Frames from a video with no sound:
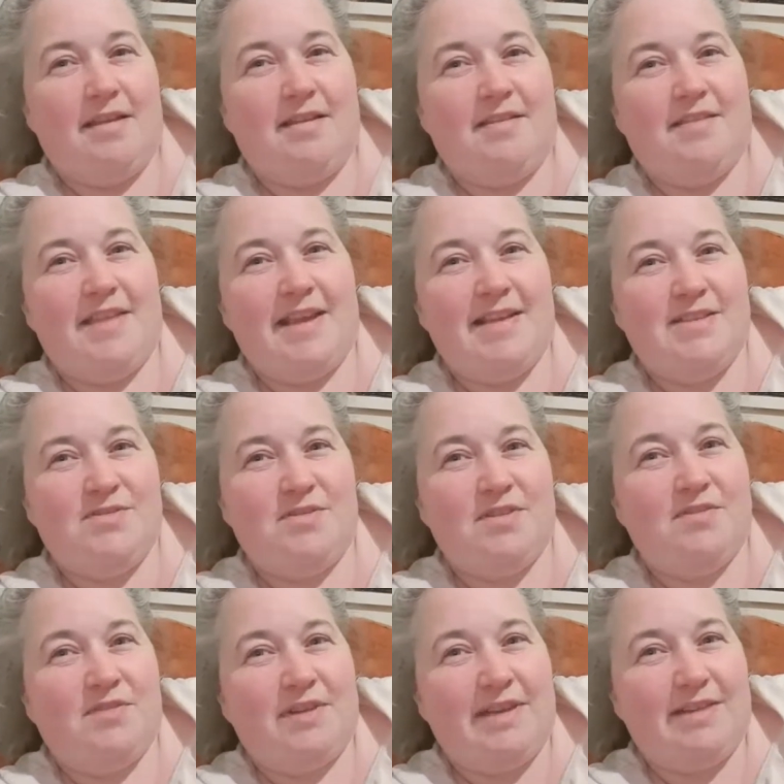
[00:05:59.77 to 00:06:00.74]
Thanks for the
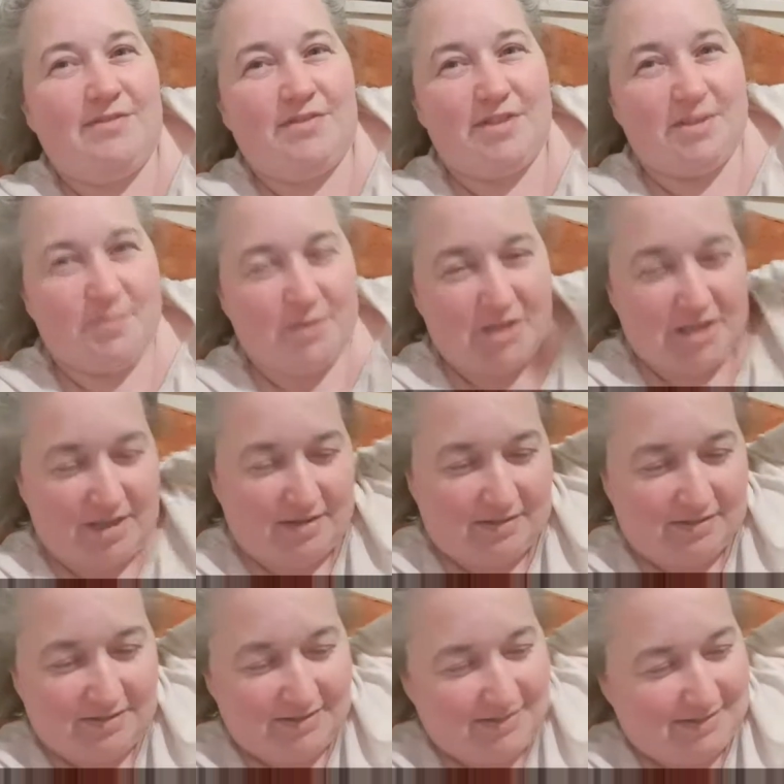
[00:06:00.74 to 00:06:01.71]
forgiveness,
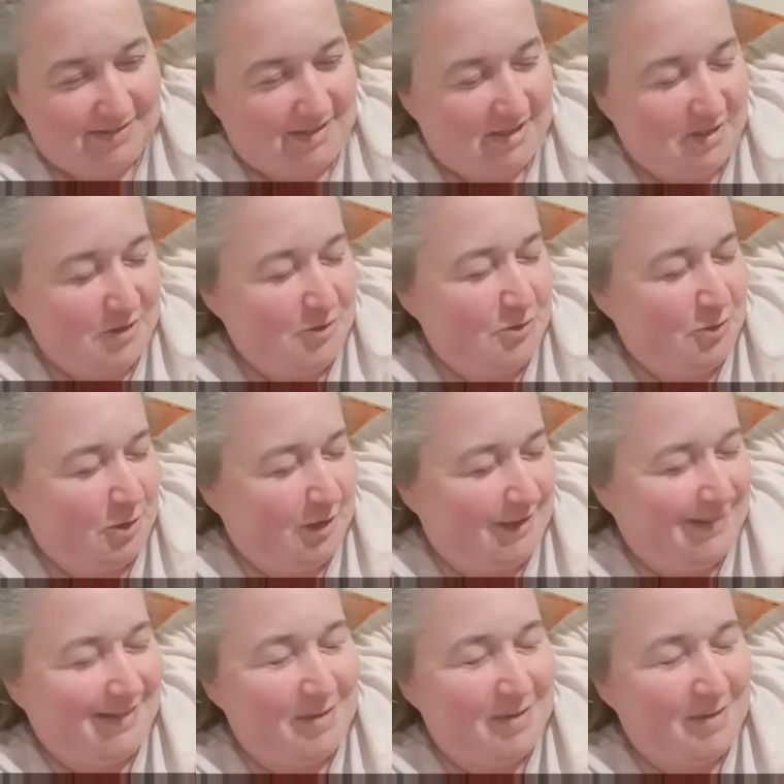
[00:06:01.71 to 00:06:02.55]
Michelle. I do try, I